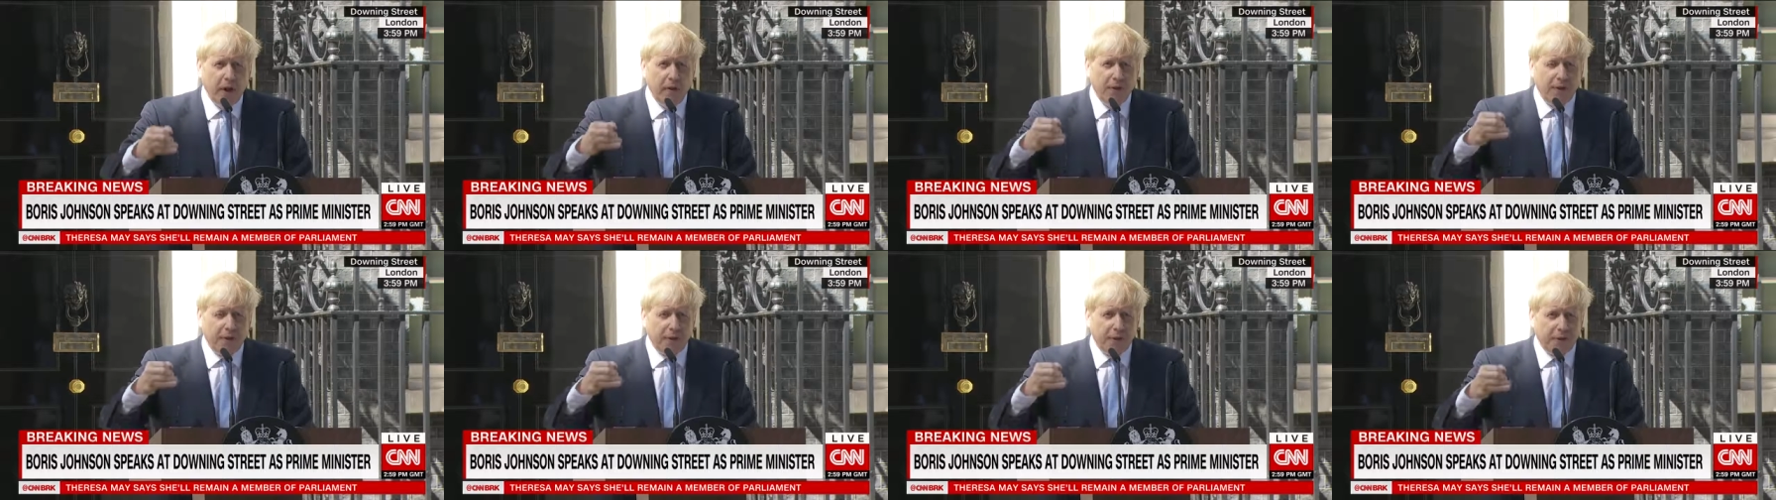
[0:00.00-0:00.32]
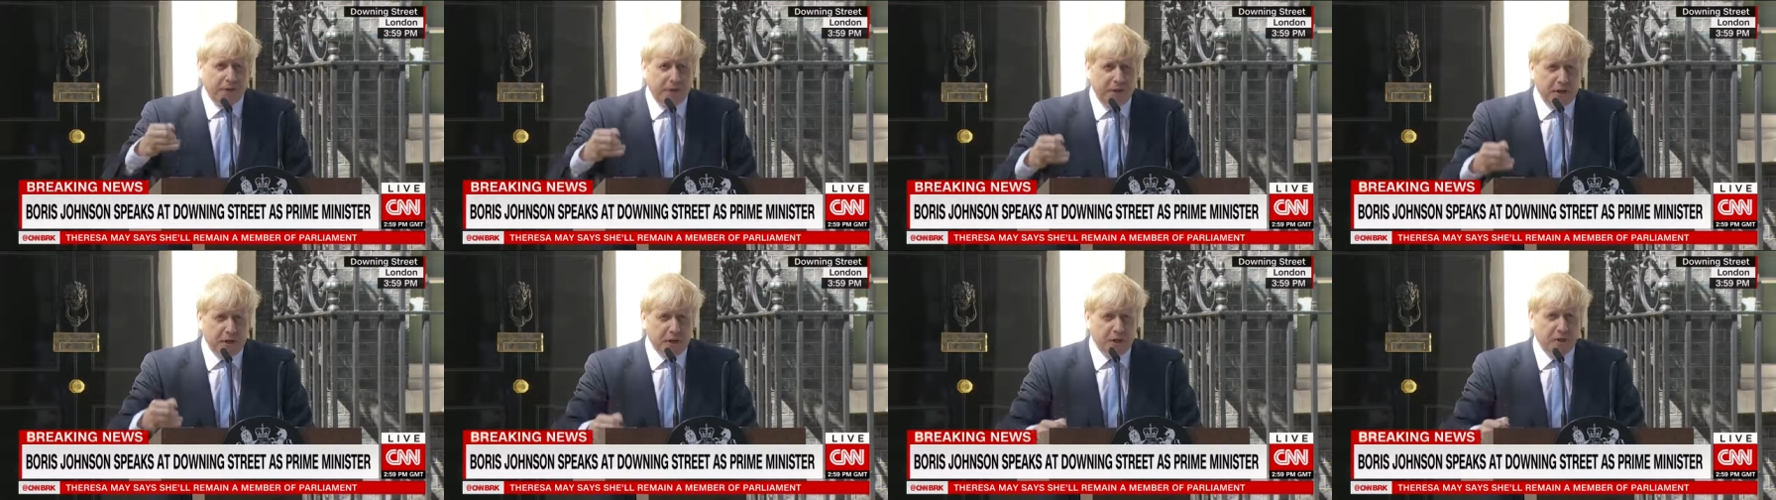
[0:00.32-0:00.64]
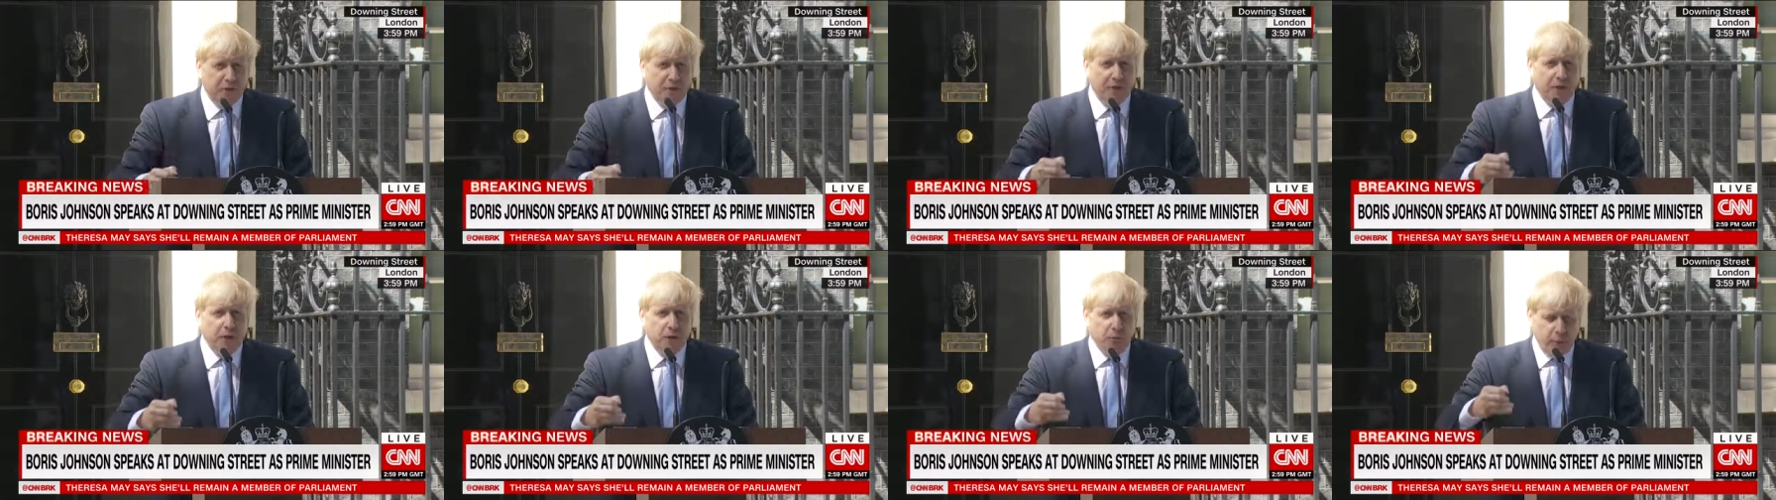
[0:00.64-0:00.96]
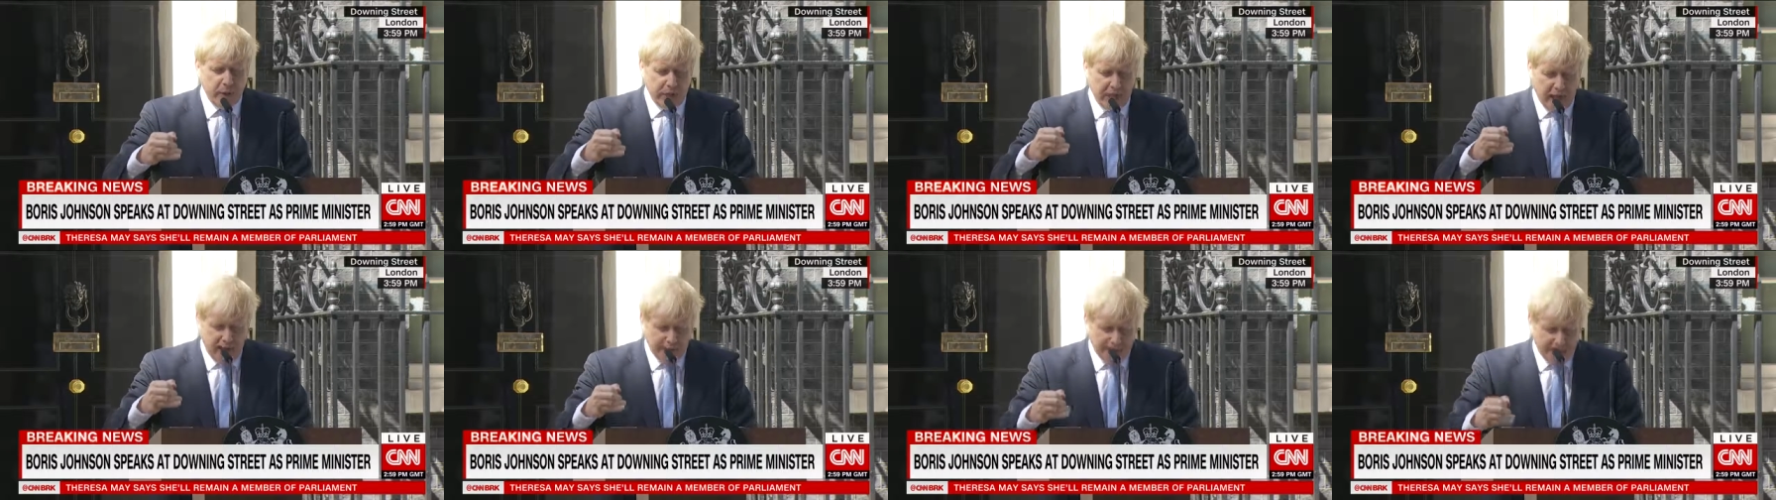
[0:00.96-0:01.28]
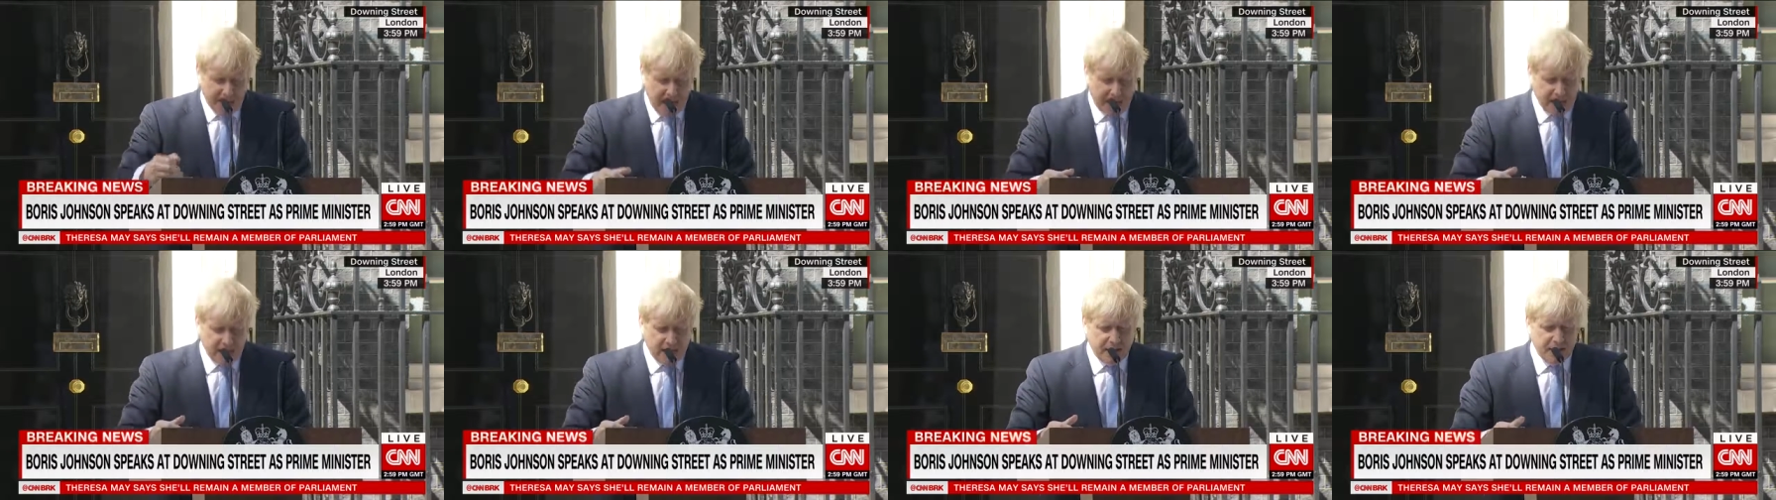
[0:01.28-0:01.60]
the decisions we have
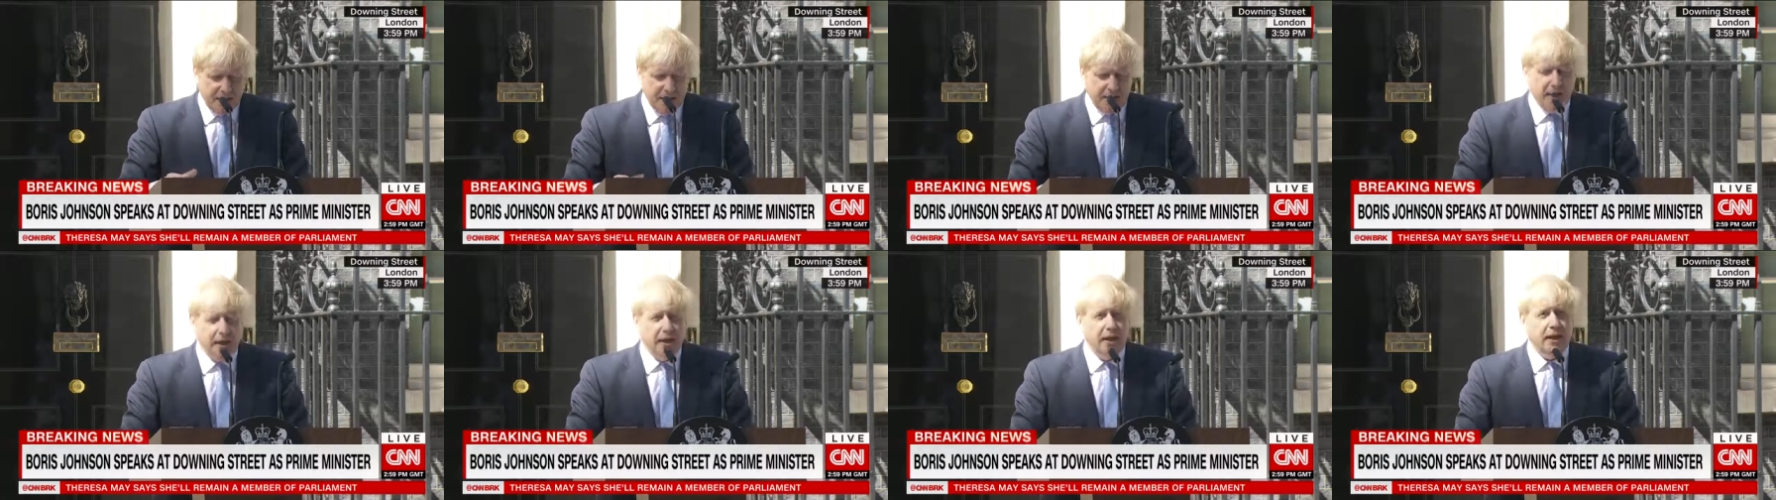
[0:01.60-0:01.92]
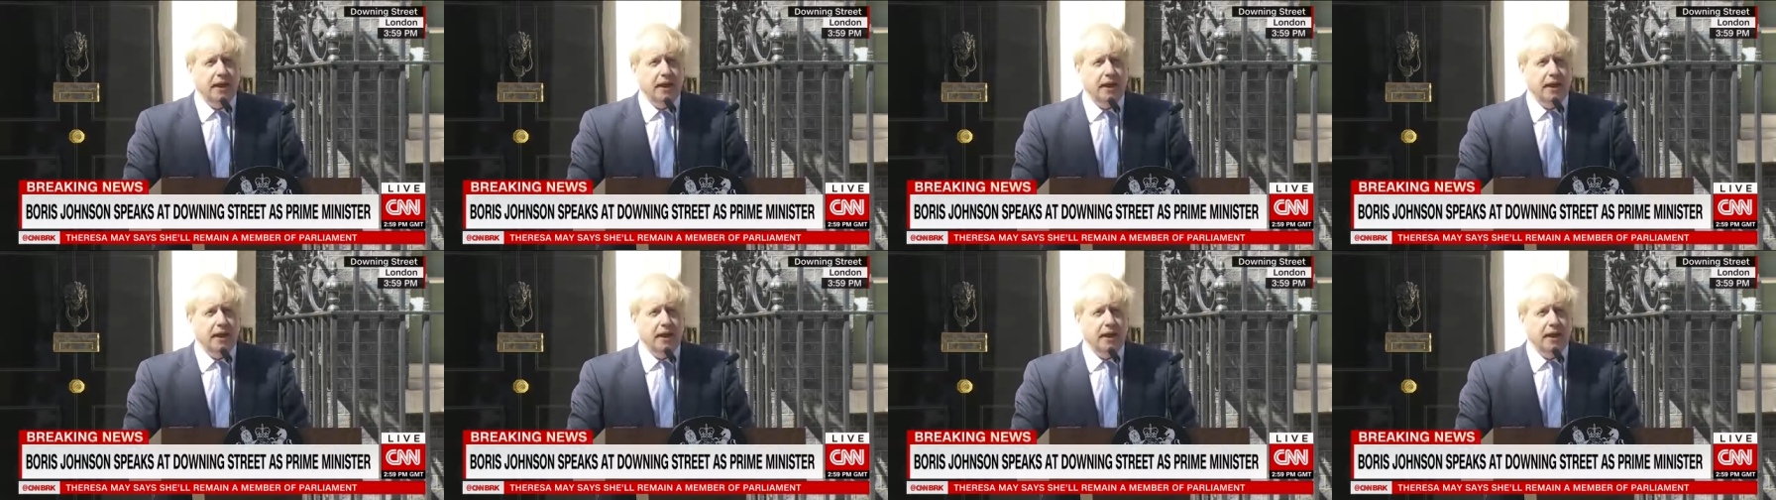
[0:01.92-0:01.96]
taken,